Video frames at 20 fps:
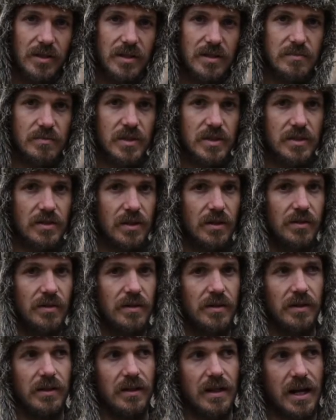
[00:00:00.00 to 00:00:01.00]
is much lower
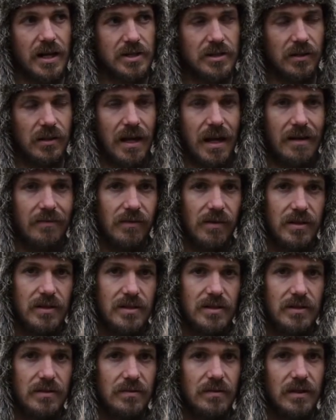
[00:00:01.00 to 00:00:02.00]
than the national
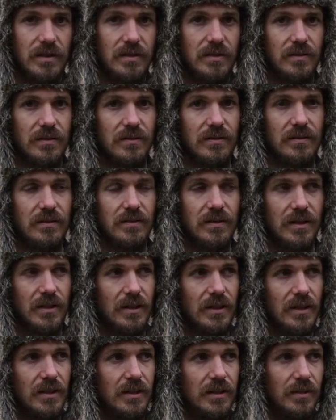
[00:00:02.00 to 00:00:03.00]
average. We
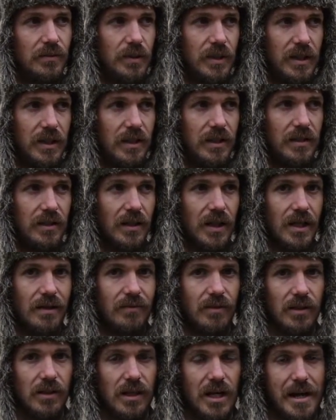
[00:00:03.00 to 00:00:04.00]
heat a lot
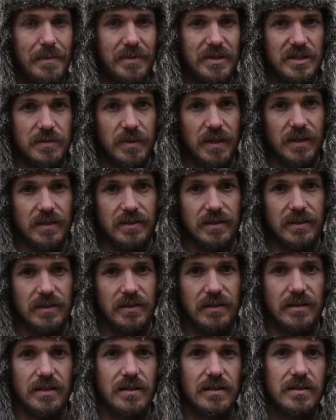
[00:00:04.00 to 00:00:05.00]
of our common
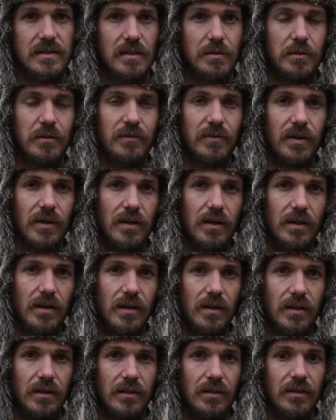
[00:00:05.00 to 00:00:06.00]
spaces and some of
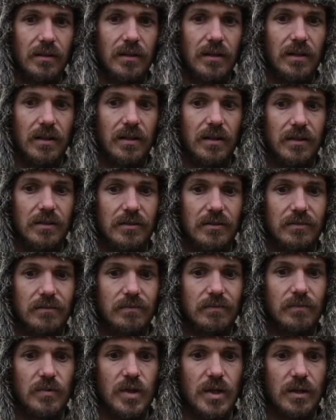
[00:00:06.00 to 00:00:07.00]
our,
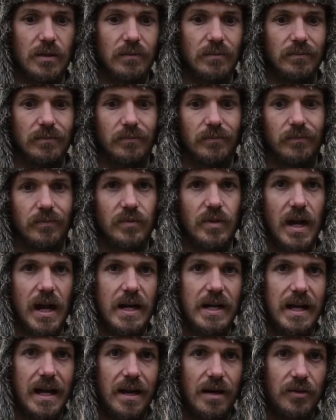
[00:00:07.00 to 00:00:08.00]

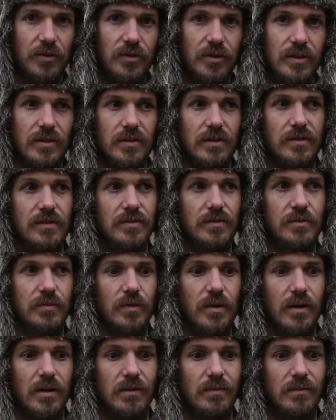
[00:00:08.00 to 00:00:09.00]
tiny houses
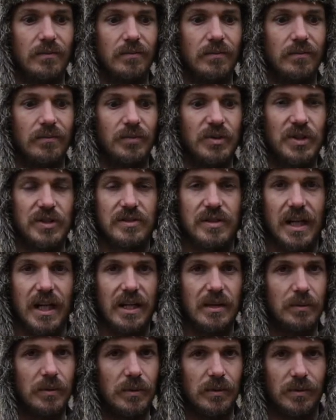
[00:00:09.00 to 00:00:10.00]
from
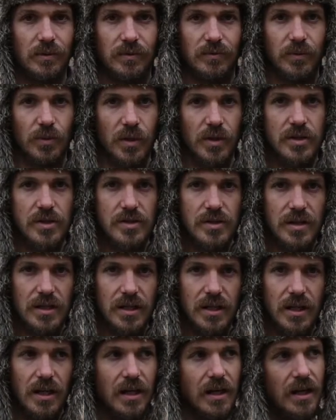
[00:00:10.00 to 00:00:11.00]
sustainable
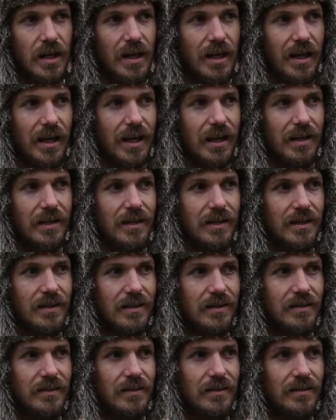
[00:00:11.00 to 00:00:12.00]
forestry.
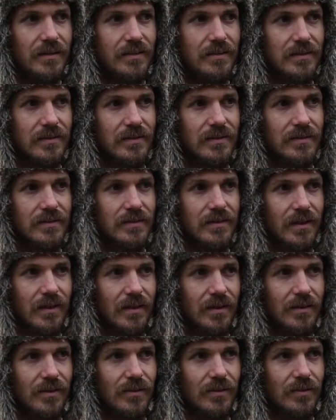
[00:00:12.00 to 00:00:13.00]
And
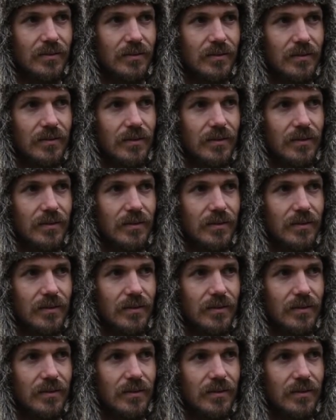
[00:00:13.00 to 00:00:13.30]
so,